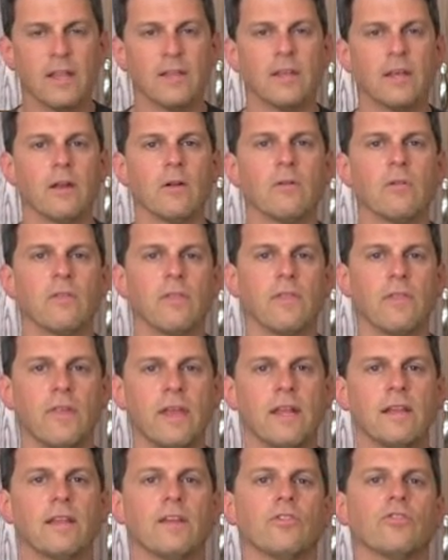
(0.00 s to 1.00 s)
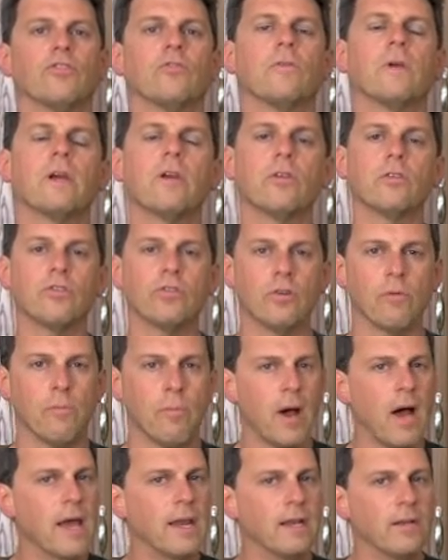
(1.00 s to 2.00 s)
that are the thing that triggers your
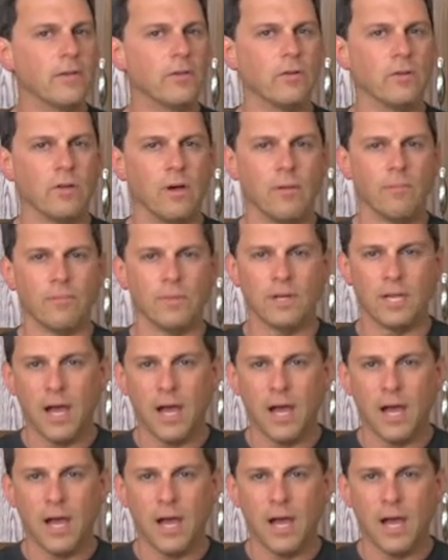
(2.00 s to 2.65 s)
body to dump